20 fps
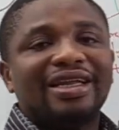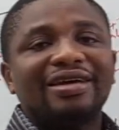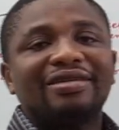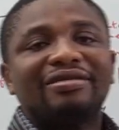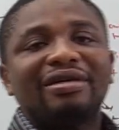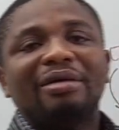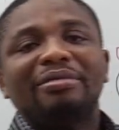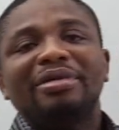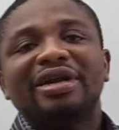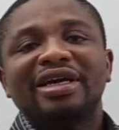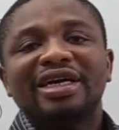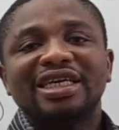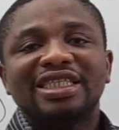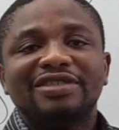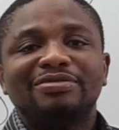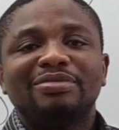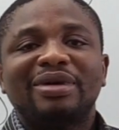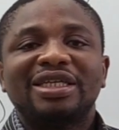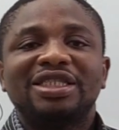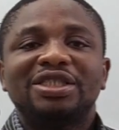the gram
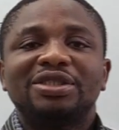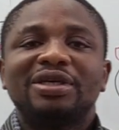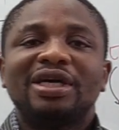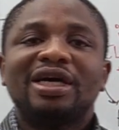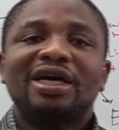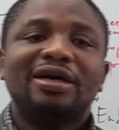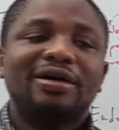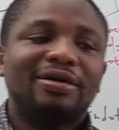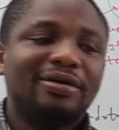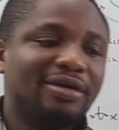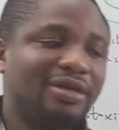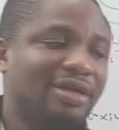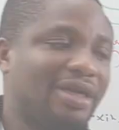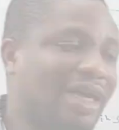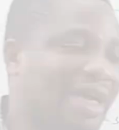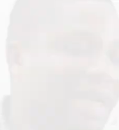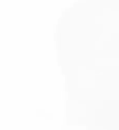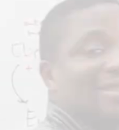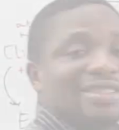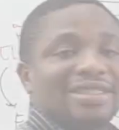negative bacteria
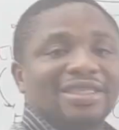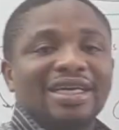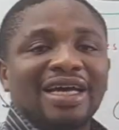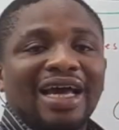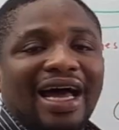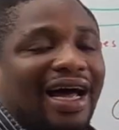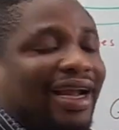has